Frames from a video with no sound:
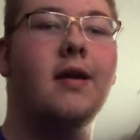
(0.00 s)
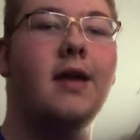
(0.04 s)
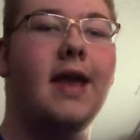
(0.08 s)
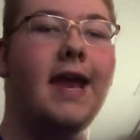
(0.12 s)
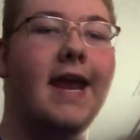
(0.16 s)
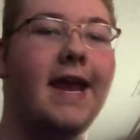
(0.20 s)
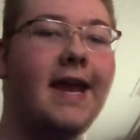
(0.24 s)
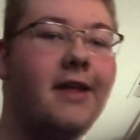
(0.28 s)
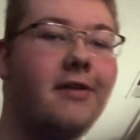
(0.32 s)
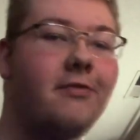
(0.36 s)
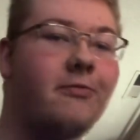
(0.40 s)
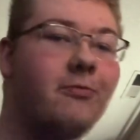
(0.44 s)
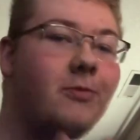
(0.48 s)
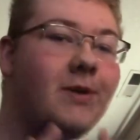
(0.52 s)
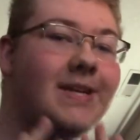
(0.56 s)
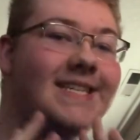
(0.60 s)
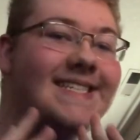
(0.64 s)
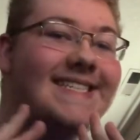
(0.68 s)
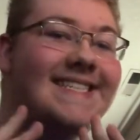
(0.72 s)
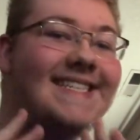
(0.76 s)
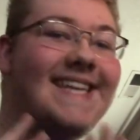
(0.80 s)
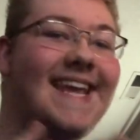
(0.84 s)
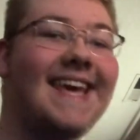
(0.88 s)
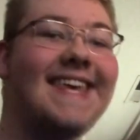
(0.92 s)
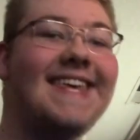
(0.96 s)
it is
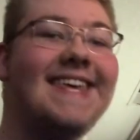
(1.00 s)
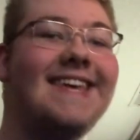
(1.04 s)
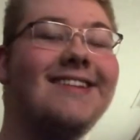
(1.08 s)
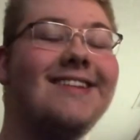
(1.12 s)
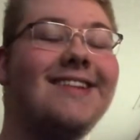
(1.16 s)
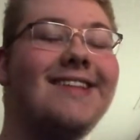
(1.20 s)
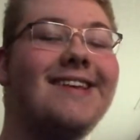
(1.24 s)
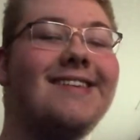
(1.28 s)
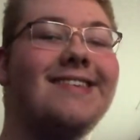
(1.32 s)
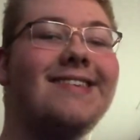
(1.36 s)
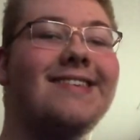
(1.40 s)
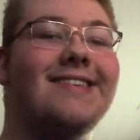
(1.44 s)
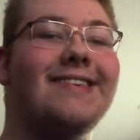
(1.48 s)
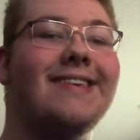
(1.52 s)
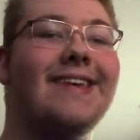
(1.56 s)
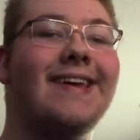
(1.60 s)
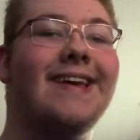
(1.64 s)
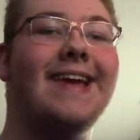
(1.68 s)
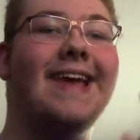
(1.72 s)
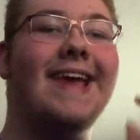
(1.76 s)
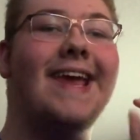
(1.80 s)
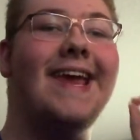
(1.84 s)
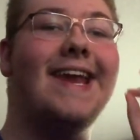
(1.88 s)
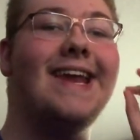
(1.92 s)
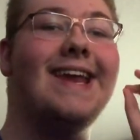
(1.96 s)
ridiculous,
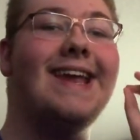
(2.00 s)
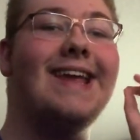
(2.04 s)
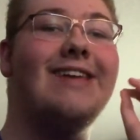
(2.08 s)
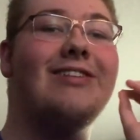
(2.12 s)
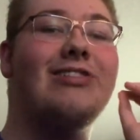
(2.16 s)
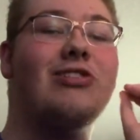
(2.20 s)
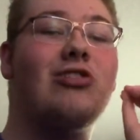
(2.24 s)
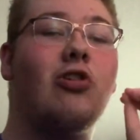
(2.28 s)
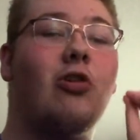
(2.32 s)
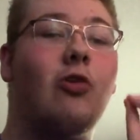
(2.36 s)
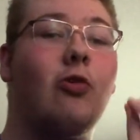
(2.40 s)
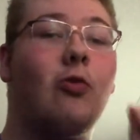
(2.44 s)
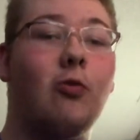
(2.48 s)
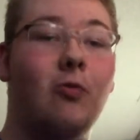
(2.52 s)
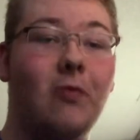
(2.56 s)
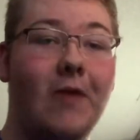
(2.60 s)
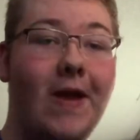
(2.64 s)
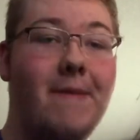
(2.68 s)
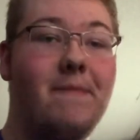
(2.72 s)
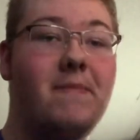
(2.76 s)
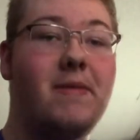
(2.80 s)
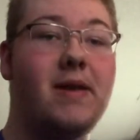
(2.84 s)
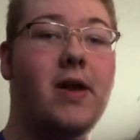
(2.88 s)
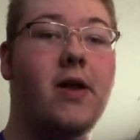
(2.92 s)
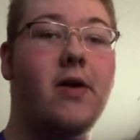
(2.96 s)
it is
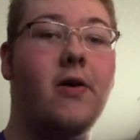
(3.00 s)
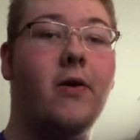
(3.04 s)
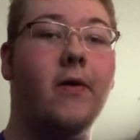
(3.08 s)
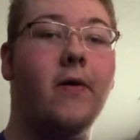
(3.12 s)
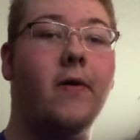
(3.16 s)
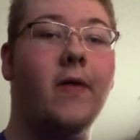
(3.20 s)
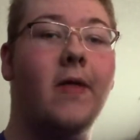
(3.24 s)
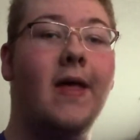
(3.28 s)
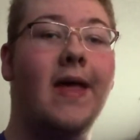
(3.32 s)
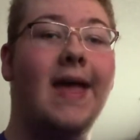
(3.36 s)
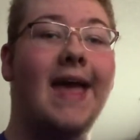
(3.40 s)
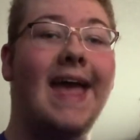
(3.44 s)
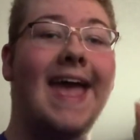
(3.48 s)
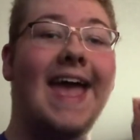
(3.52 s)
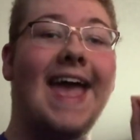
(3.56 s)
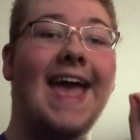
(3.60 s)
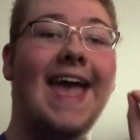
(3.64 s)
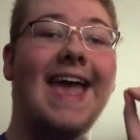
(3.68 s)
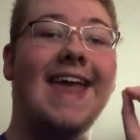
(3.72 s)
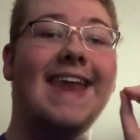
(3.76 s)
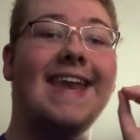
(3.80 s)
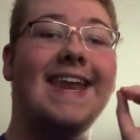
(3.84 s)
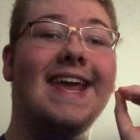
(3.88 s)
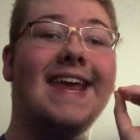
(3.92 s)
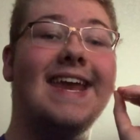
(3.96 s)
criminal,
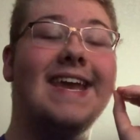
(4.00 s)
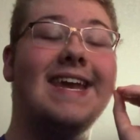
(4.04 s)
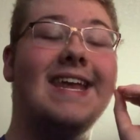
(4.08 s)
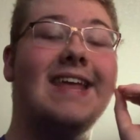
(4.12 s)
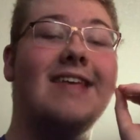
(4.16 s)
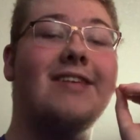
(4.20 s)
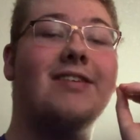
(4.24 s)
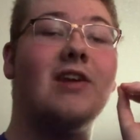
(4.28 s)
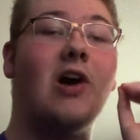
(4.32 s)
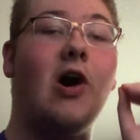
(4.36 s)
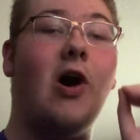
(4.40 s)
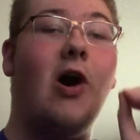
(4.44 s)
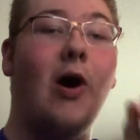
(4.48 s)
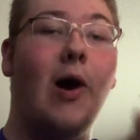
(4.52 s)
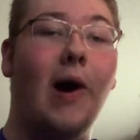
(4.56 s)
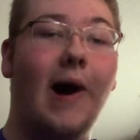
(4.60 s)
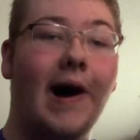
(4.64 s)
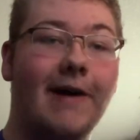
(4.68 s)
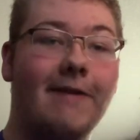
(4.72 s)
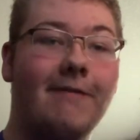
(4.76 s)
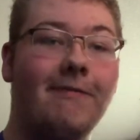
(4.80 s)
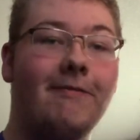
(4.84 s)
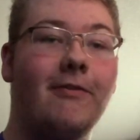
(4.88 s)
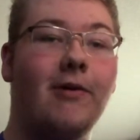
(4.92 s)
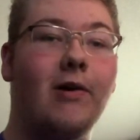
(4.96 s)
and it is
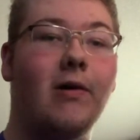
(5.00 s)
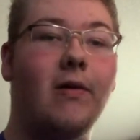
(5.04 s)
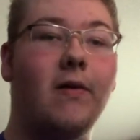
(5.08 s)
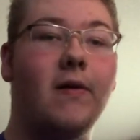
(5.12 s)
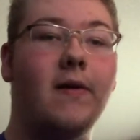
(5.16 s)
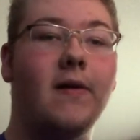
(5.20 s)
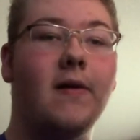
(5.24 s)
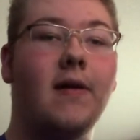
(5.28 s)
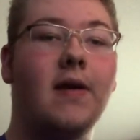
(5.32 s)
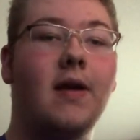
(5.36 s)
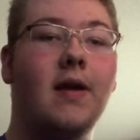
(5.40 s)
awful.